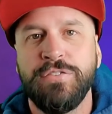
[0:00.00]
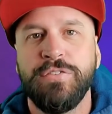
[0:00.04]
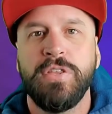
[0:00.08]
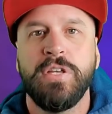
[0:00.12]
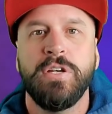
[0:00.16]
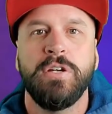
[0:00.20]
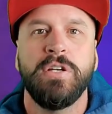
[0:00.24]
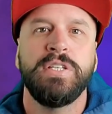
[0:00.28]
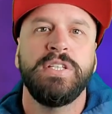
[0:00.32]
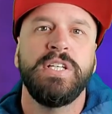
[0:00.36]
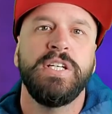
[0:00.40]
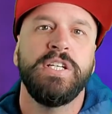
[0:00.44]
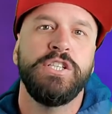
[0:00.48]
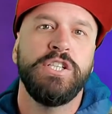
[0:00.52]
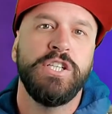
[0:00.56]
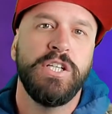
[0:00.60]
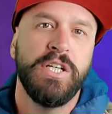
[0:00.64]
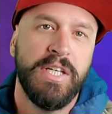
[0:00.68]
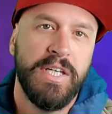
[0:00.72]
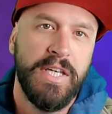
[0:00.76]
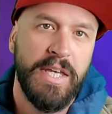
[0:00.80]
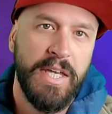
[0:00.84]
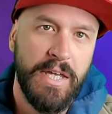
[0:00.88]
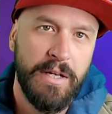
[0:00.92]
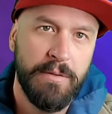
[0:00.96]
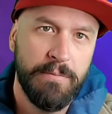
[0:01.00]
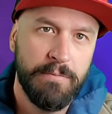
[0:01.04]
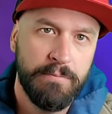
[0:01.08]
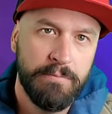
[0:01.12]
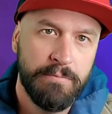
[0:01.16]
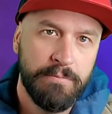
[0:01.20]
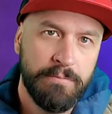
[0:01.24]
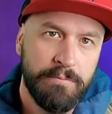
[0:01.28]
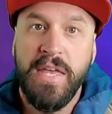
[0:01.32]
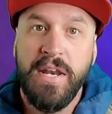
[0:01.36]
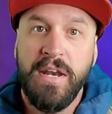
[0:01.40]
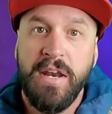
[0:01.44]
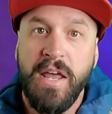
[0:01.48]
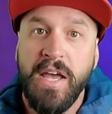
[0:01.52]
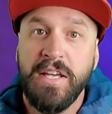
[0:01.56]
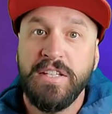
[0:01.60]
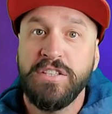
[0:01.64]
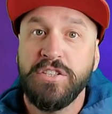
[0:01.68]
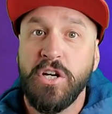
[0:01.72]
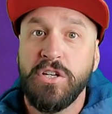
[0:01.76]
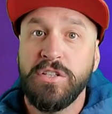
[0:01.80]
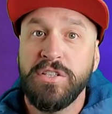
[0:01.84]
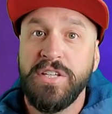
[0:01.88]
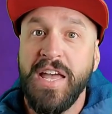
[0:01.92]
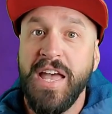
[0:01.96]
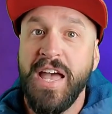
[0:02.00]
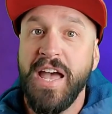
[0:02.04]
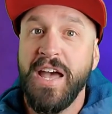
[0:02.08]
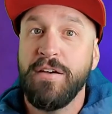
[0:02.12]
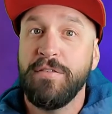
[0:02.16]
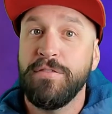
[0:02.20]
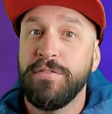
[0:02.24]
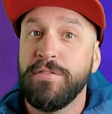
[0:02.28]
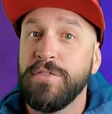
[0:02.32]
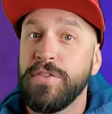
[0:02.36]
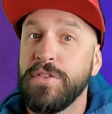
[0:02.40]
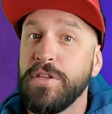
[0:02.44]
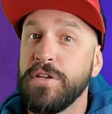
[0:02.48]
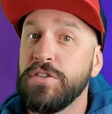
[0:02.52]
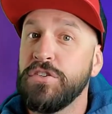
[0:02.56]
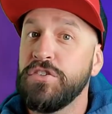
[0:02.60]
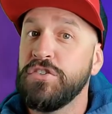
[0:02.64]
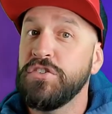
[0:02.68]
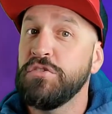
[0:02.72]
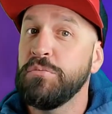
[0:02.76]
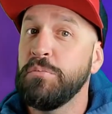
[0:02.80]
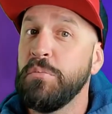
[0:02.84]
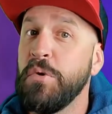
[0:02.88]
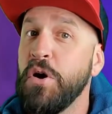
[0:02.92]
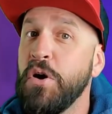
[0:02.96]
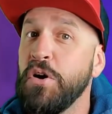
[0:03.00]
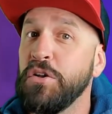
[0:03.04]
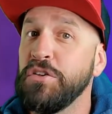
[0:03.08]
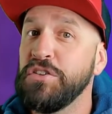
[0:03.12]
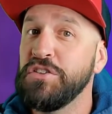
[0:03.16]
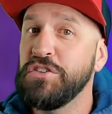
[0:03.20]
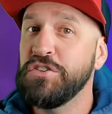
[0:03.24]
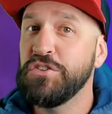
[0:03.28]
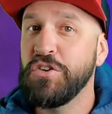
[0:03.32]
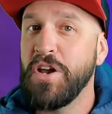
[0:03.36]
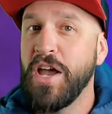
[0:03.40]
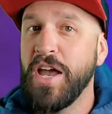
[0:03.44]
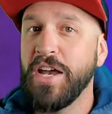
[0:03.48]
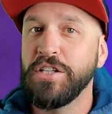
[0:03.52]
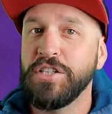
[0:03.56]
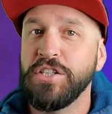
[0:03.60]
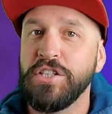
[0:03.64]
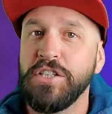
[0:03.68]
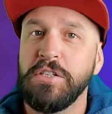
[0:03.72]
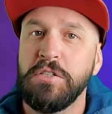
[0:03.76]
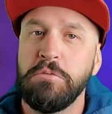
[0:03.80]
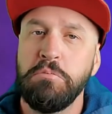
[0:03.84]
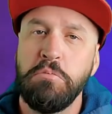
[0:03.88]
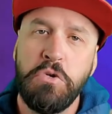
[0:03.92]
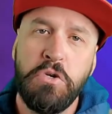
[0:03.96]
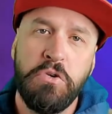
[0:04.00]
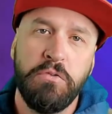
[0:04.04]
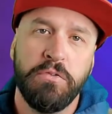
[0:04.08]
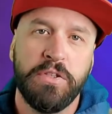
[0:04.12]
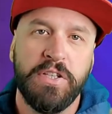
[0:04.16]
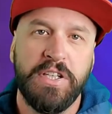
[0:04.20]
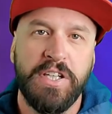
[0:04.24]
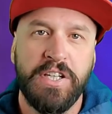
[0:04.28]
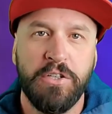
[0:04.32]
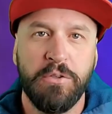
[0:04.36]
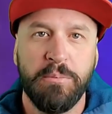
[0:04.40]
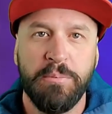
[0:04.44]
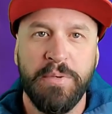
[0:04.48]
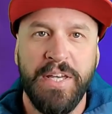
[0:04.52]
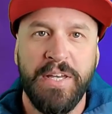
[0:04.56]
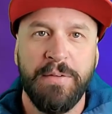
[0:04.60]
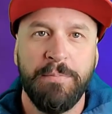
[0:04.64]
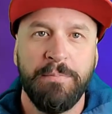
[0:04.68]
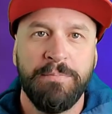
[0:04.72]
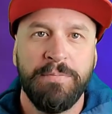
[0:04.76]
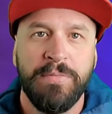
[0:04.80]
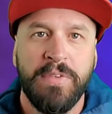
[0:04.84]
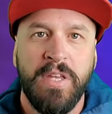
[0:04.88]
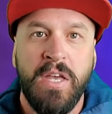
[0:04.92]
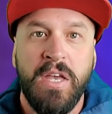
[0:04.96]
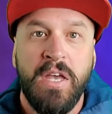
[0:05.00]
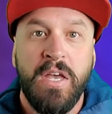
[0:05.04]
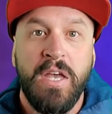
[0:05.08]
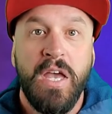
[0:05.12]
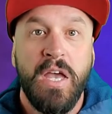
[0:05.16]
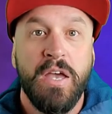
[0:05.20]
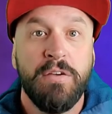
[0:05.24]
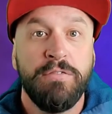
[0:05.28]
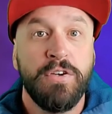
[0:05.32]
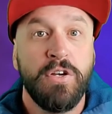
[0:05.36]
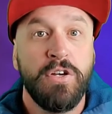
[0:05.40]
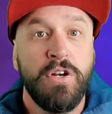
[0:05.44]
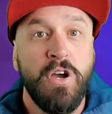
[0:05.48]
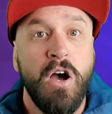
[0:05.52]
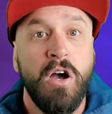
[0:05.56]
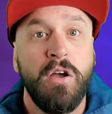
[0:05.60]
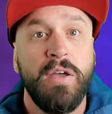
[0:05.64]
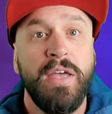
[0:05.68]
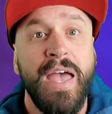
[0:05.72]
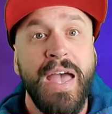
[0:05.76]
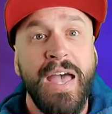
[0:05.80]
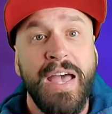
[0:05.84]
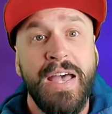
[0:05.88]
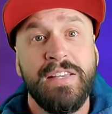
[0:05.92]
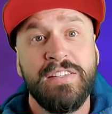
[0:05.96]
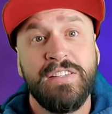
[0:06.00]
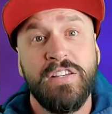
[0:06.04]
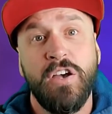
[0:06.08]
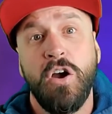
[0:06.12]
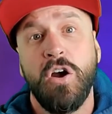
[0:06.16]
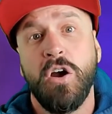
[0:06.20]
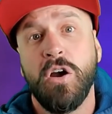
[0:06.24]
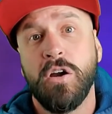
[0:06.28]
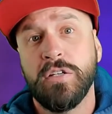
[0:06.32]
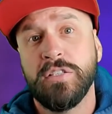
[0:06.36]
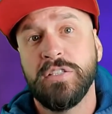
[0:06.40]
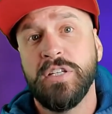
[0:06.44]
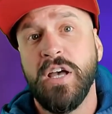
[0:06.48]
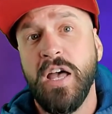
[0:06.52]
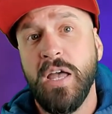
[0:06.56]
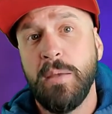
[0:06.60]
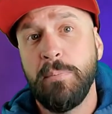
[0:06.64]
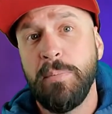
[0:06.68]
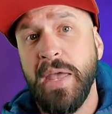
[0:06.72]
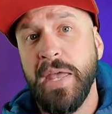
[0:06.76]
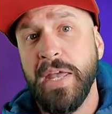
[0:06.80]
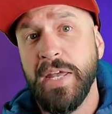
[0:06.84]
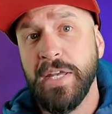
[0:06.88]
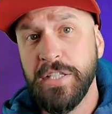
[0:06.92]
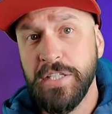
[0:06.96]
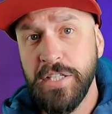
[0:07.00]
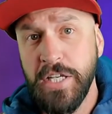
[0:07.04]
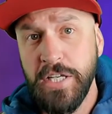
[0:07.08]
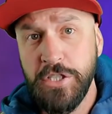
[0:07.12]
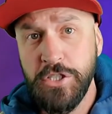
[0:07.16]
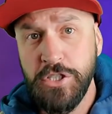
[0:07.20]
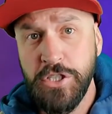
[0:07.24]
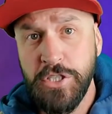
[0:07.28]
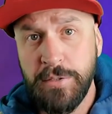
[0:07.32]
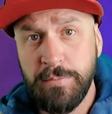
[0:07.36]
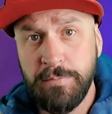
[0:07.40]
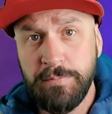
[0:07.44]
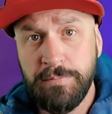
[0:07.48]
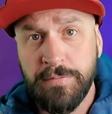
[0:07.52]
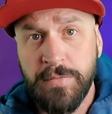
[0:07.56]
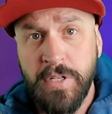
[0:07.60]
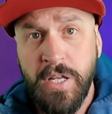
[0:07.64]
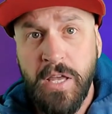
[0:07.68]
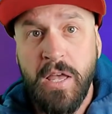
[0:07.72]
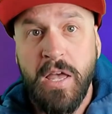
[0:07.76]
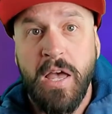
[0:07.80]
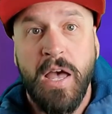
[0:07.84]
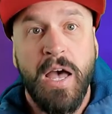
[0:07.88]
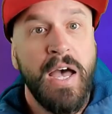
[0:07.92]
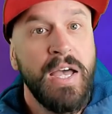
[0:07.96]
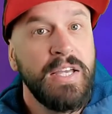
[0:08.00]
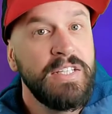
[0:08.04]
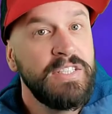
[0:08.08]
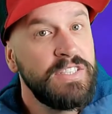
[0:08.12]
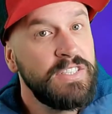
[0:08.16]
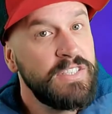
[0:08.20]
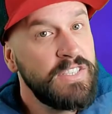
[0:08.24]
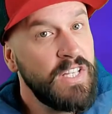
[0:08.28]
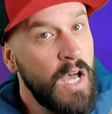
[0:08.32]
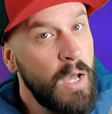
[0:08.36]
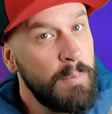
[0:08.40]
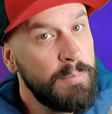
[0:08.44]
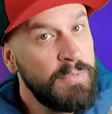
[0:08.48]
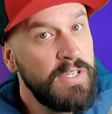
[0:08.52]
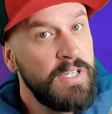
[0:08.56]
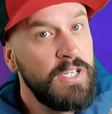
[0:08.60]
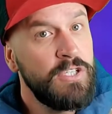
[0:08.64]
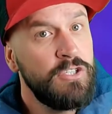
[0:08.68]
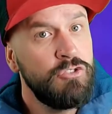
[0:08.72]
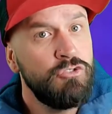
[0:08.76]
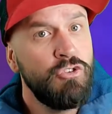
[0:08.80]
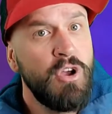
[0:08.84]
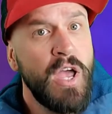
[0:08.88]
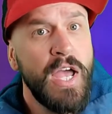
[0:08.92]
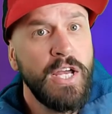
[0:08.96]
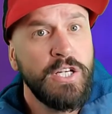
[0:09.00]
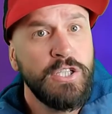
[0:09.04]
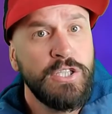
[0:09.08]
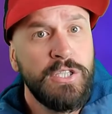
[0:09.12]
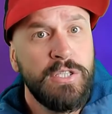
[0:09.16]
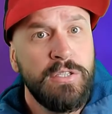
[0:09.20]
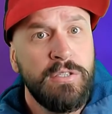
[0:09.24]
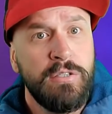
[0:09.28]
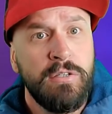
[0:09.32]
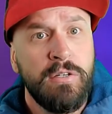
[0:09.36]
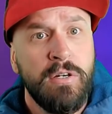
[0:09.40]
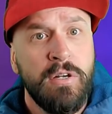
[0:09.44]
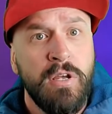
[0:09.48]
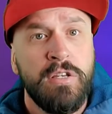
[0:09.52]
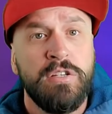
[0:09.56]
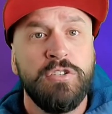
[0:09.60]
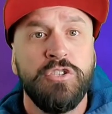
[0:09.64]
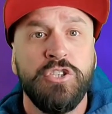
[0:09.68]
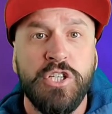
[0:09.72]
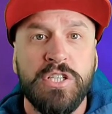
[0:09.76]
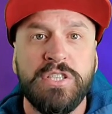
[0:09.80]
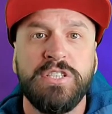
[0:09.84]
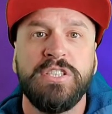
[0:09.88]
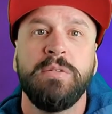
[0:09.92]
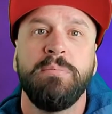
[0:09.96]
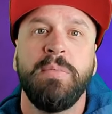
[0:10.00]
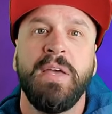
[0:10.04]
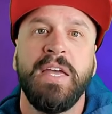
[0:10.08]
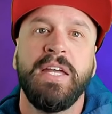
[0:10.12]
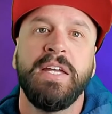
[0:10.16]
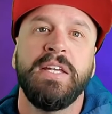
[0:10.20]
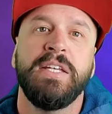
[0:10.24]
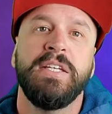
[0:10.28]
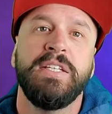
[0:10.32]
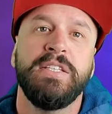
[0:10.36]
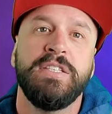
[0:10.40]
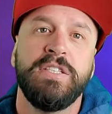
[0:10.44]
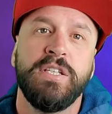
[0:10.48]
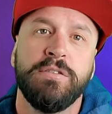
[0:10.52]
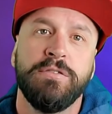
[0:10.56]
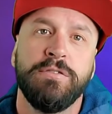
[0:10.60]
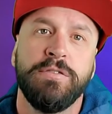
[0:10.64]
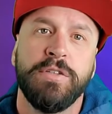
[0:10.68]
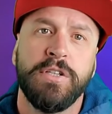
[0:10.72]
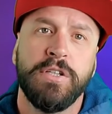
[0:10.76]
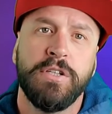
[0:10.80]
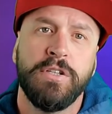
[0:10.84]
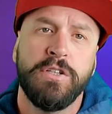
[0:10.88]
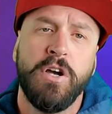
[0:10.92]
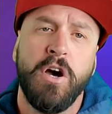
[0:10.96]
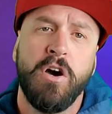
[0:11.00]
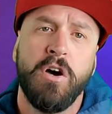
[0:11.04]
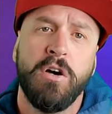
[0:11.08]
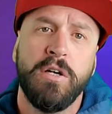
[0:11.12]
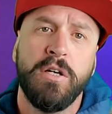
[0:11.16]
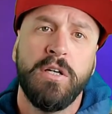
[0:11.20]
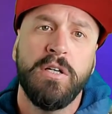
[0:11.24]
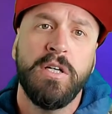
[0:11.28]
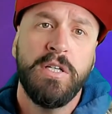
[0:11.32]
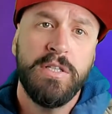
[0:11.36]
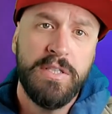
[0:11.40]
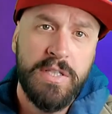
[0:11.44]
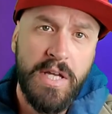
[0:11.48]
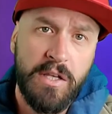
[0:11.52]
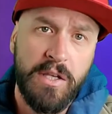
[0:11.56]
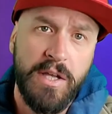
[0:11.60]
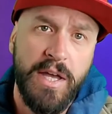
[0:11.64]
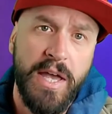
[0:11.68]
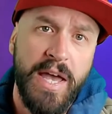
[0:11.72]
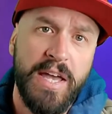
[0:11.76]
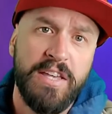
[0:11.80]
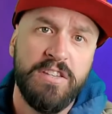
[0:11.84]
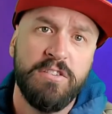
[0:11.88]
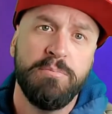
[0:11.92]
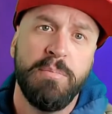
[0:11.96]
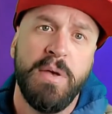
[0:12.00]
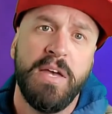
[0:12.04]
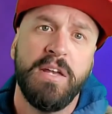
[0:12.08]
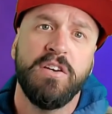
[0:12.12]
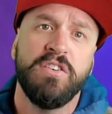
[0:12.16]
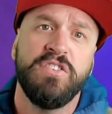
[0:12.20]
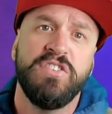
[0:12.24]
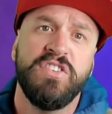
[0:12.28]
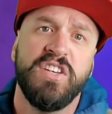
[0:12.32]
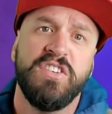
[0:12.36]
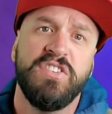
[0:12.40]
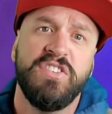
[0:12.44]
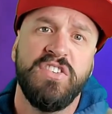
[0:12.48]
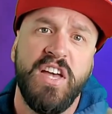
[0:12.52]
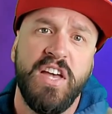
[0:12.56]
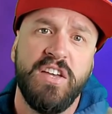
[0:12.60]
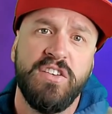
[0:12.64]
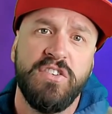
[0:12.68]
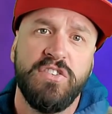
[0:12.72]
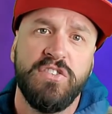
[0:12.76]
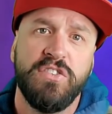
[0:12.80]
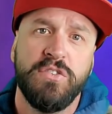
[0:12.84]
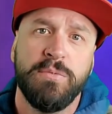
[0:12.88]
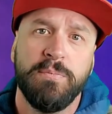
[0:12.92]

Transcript: for their attention again. Then I start to have the small distraction move a little bit. If your dog has a hard time paying attention, I stop the distraction just to make it easier for your dog until it has better success.